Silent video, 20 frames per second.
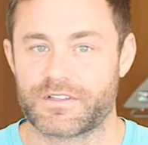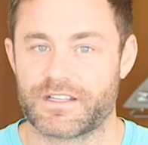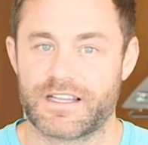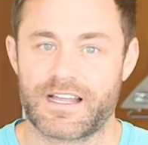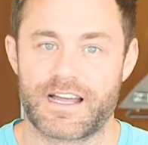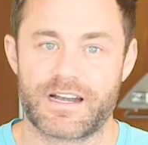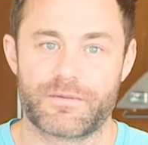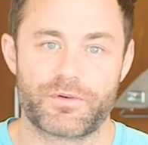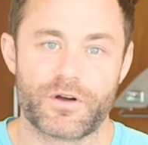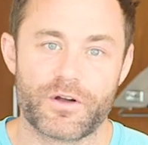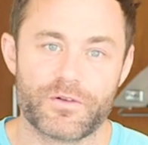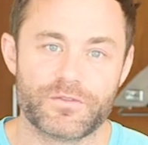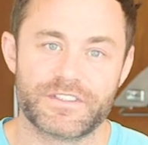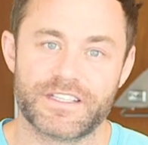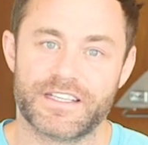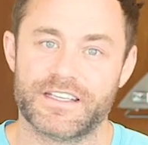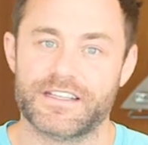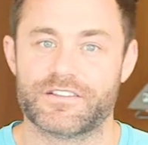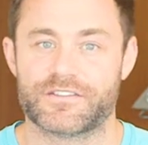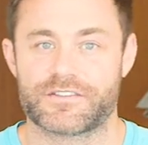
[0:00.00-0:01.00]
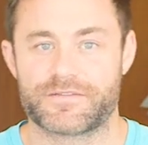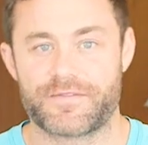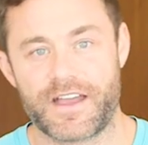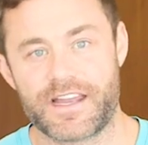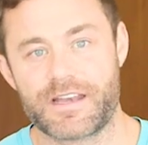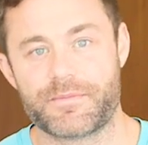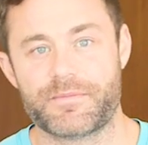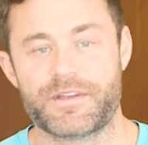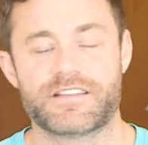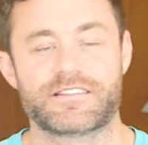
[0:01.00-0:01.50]
with a lot of protein, those
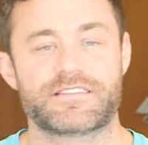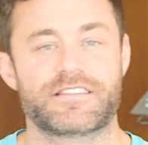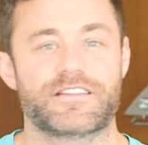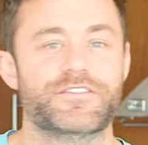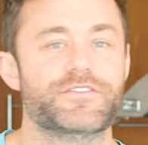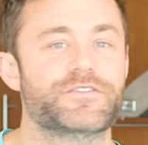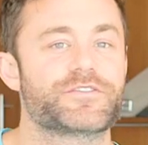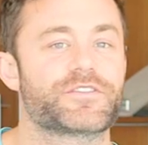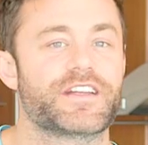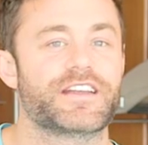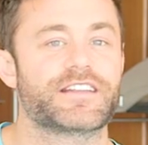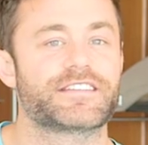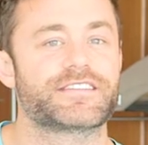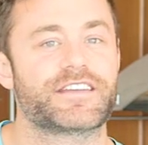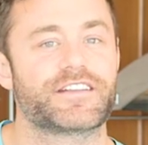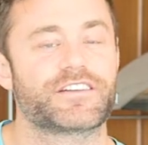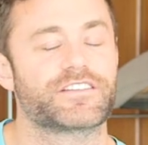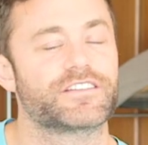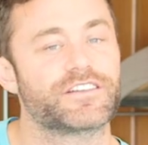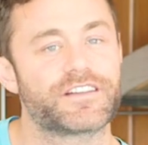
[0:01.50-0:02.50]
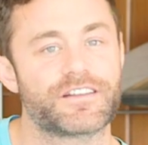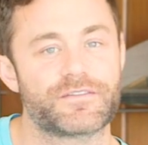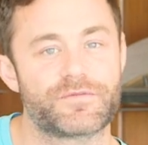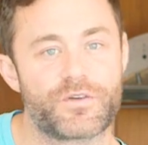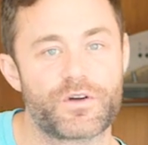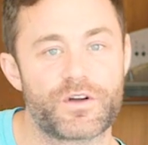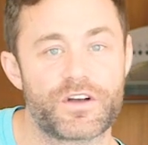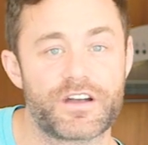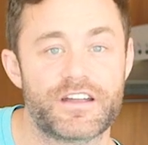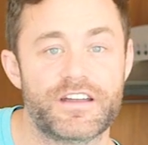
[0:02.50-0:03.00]
vitamins, the nutrients that you're looking
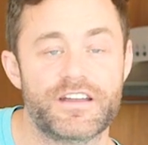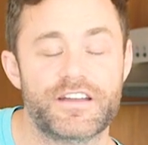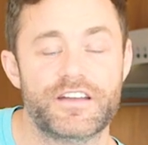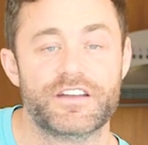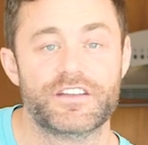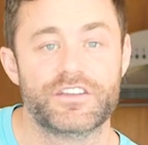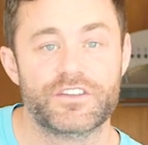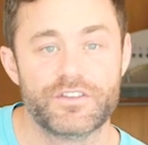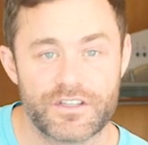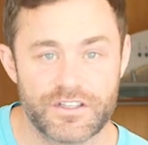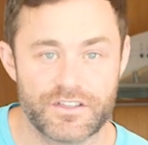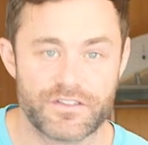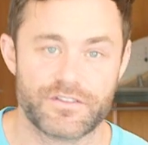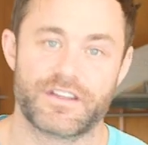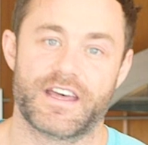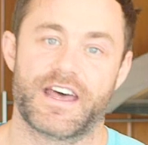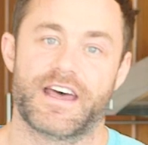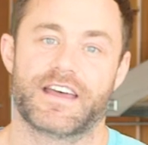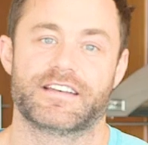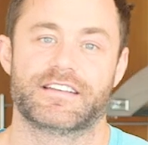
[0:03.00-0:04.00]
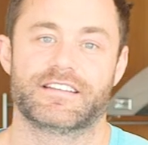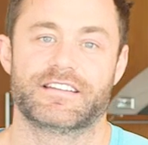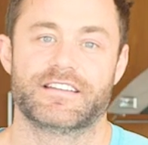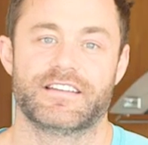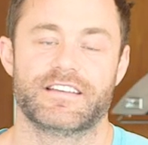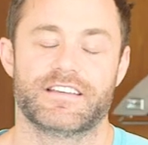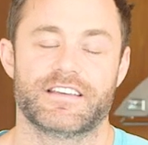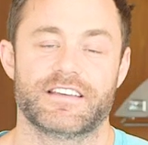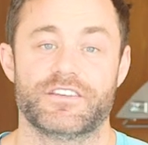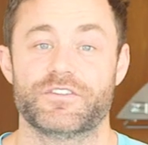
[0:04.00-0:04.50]
for, you can do that.
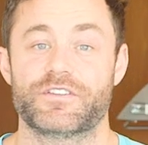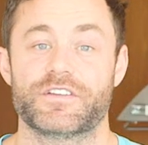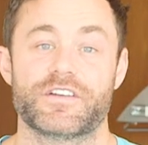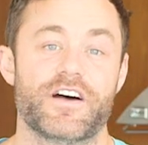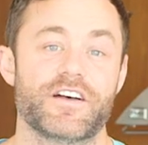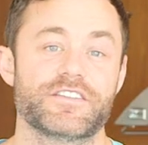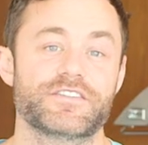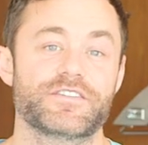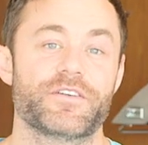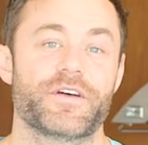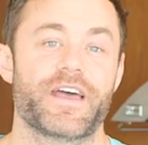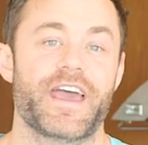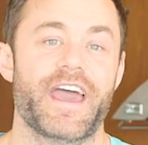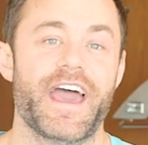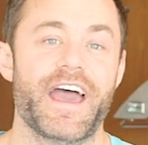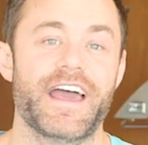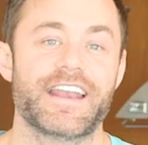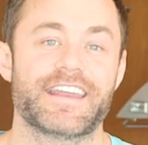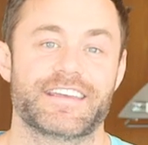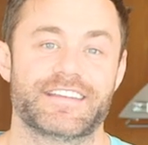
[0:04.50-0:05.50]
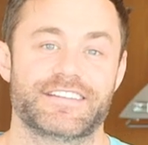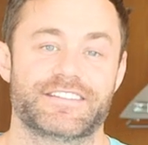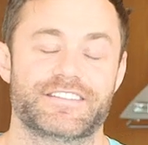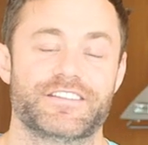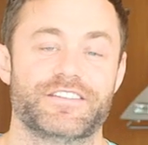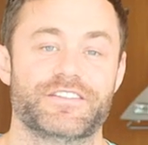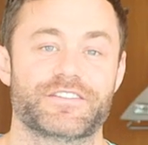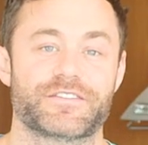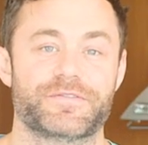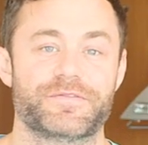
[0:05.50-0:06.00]
You can also add it
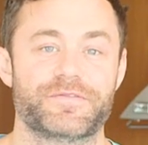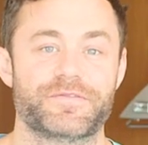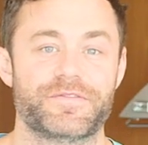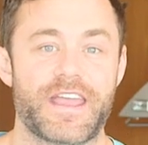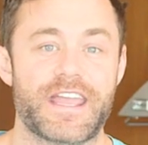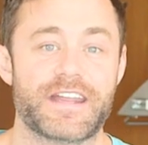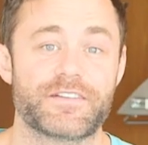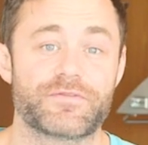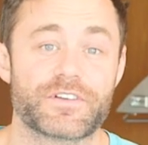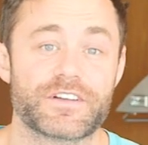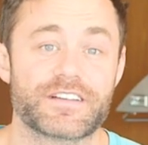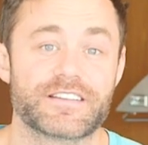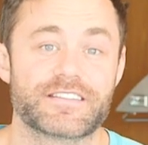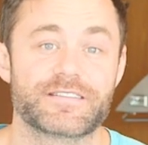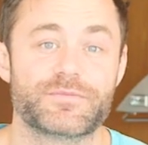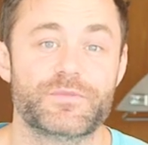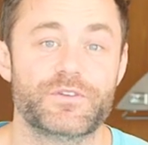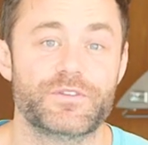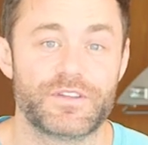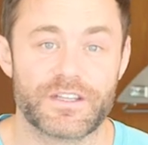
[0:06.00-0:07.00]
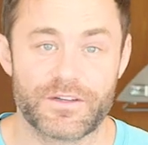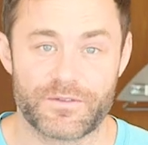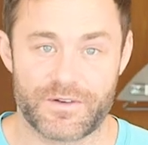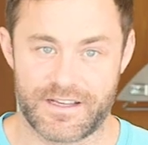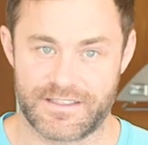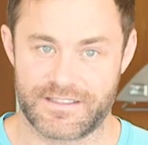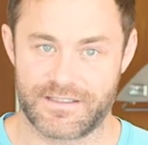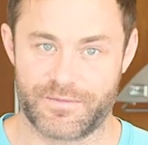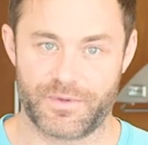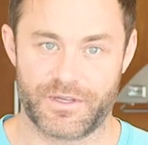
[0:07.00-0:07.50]
to your favorite smoothie
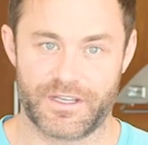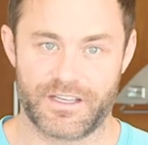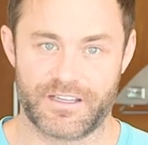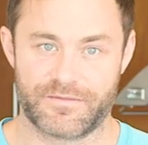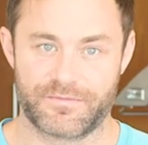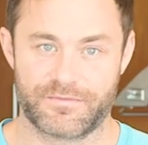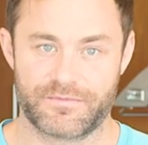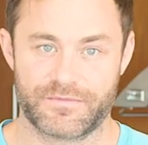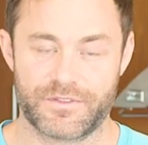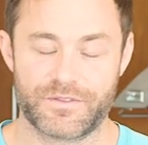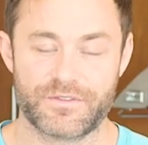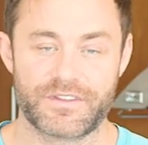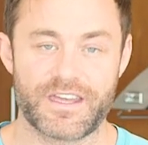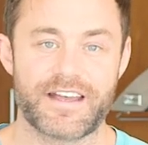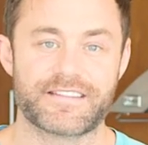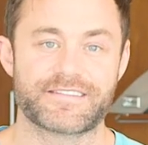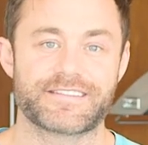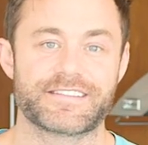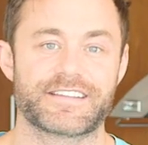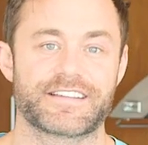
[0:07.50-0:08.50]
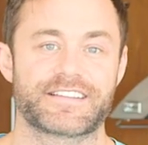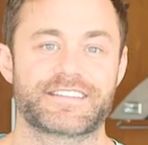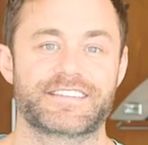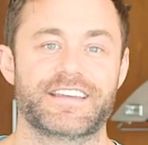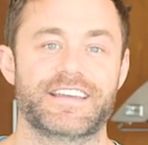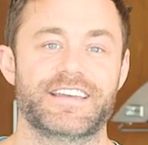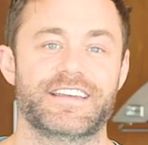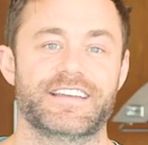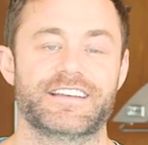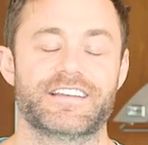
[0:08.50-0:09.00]
recipe.
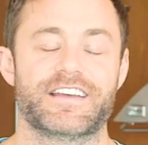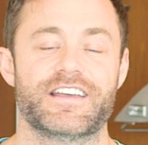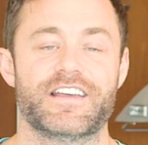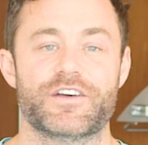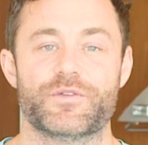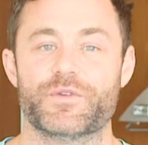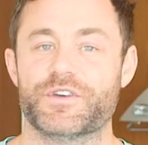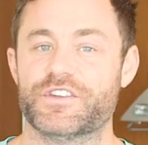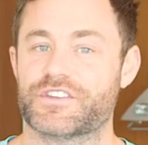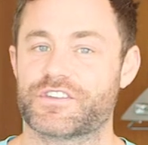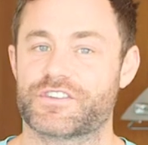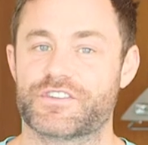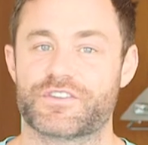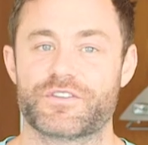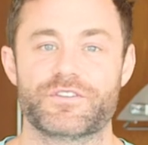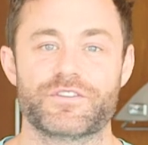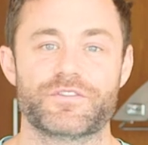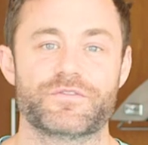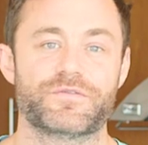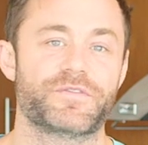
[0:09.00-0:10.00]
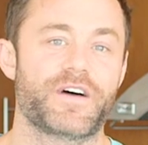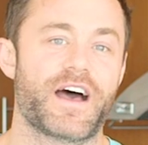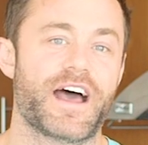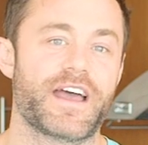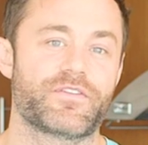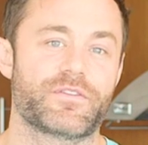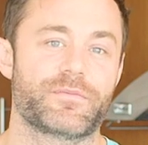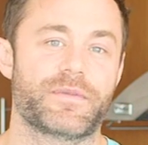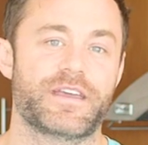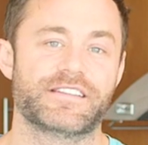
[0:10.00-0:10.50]
2016, we just showed you
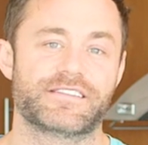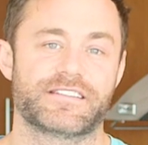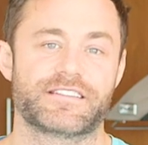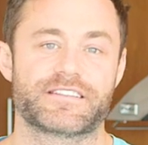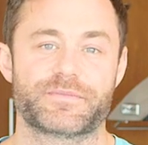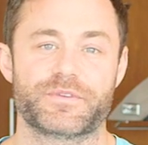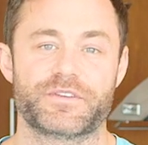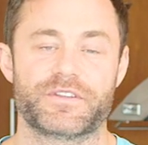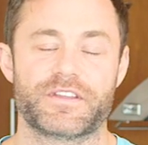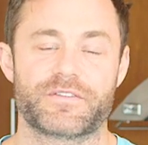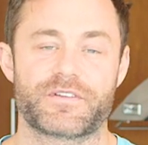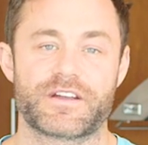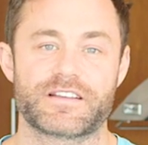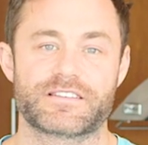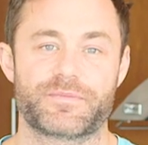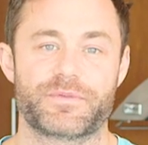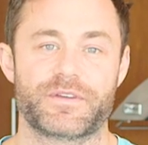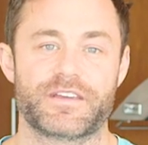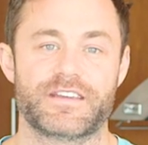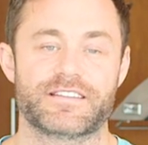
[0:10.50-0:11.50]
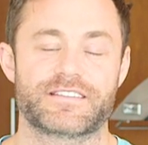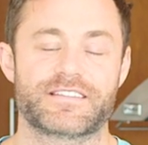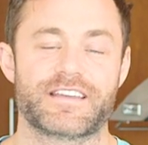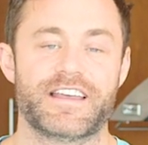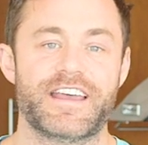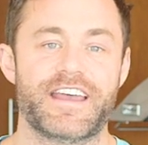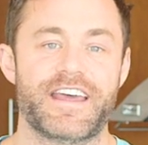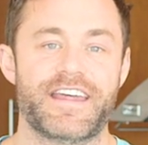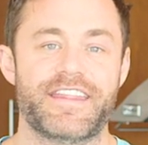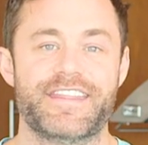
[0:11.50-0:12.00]
five amazing smoothie recipes.
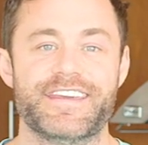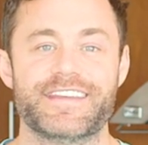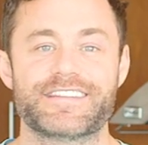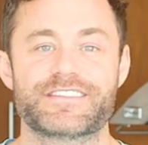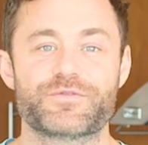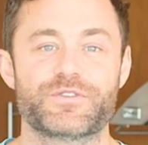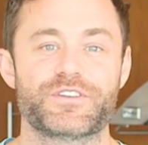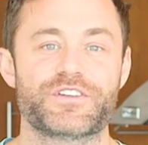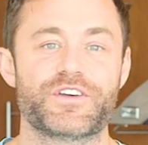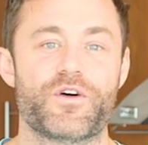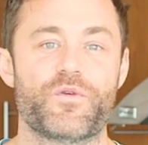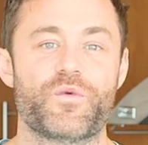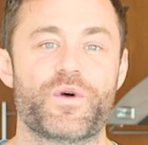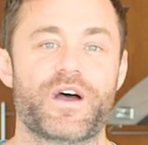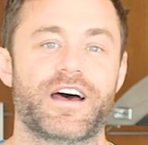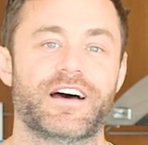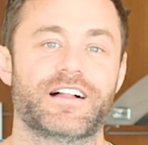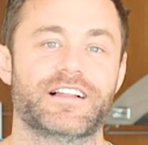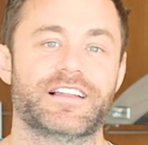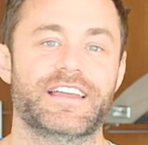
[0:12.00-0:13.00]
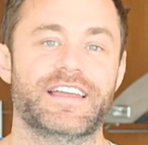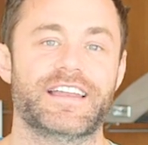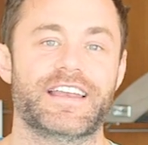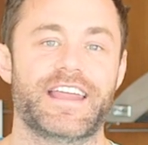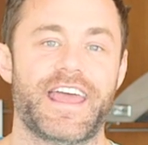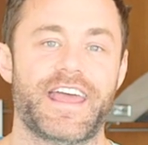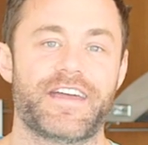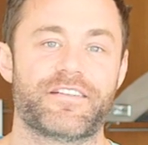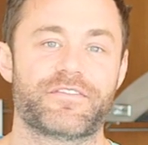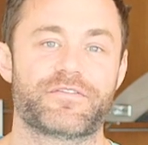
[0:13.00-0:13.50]
This would go well in
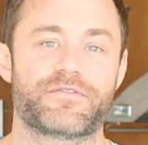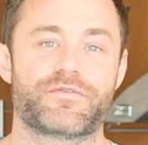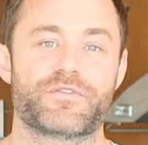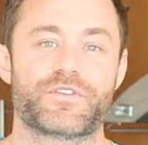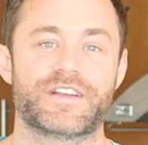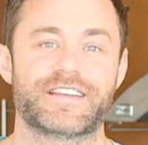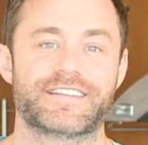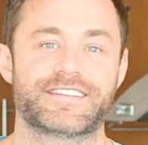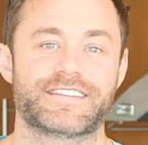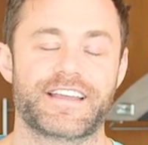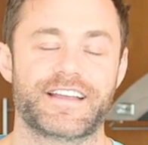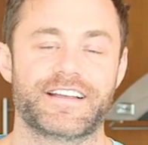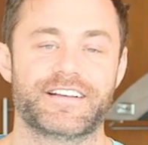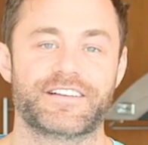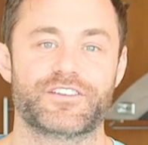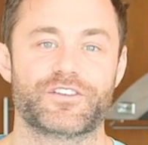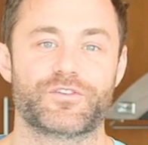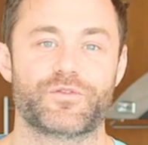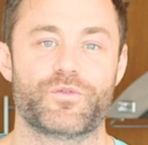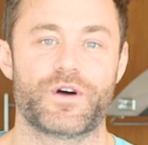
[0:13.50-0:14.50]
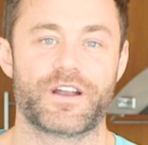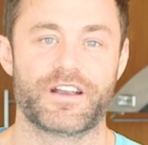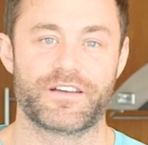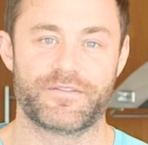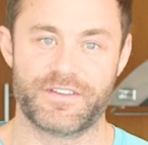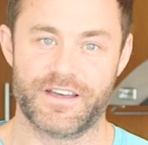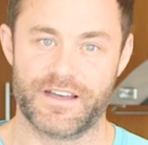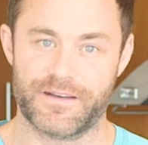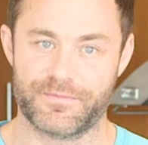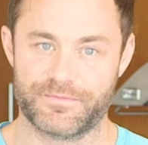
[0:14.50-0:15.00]
every single one
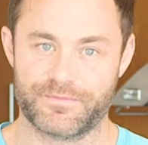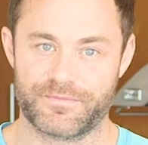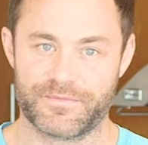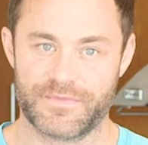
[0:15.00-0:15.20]
of them.